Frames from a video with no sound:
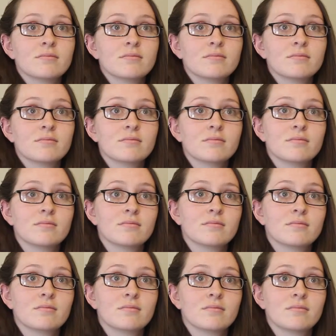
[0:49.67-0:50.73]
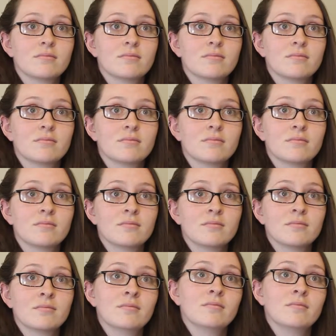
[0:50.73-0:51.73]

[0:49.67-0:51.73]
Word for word: Meet Rosalind Bailey, a two-year geology